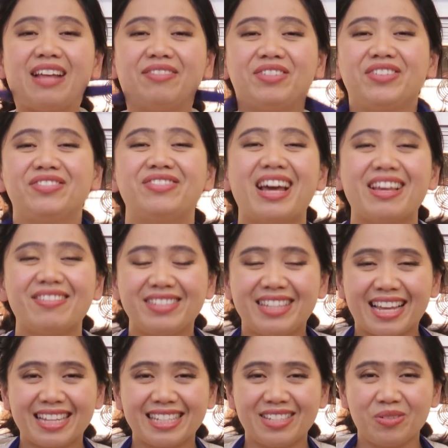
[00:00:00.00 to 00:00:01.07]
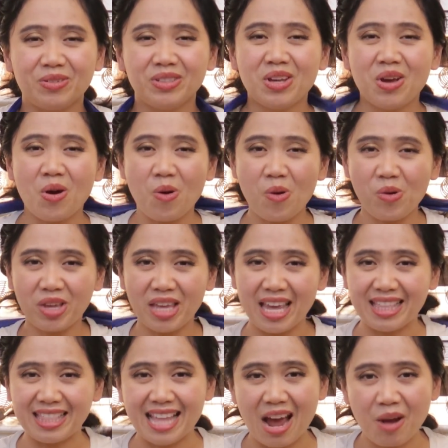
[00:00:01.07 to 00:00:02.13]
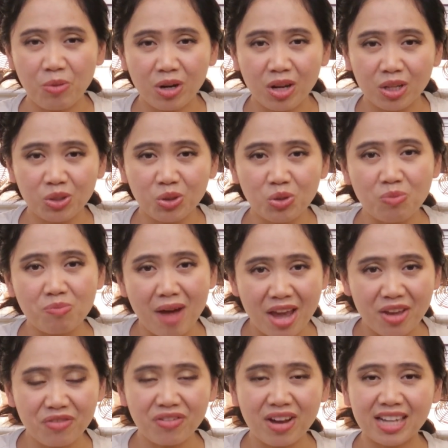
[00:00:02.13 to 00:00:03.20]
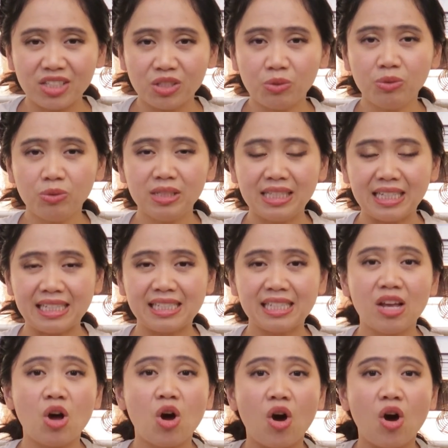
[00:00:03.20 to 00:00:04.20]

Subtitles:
that for 5 seconds. So, okay, now we're gonna do myofascial release